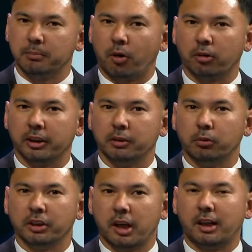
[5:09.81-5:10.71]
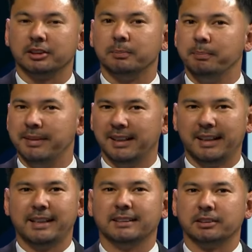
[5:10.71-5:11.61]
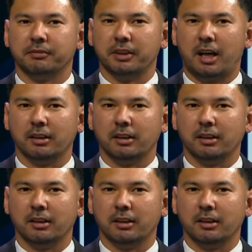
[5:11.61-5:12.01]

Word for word: Portland would cost billions of dollars.